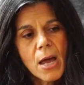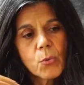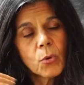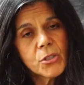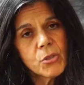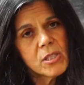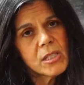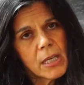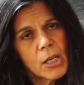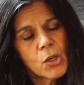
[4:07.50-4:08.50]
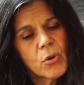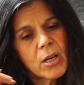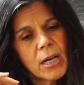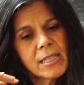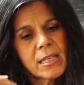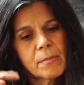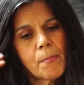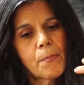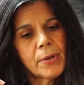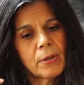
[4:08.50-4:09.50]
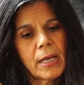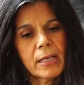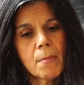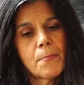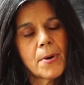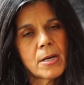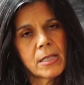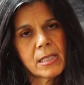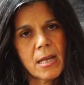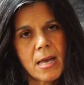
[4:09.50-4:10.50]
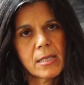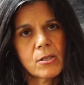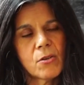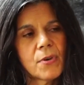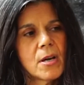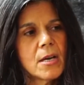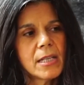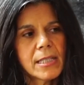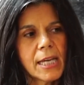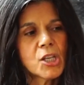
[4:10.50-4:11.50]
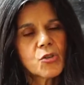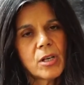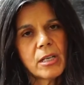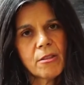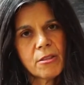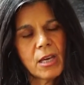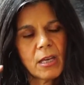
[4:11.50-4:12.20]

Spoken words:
And once you see it, you realize that it's built like a bird's nest of 10 trillion